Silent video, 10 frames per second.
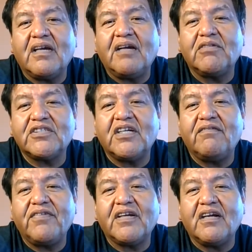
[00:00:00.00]
I was
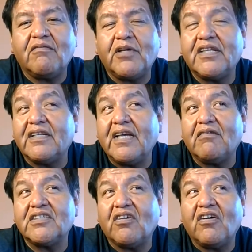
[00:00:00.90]
trying to figure out whether that was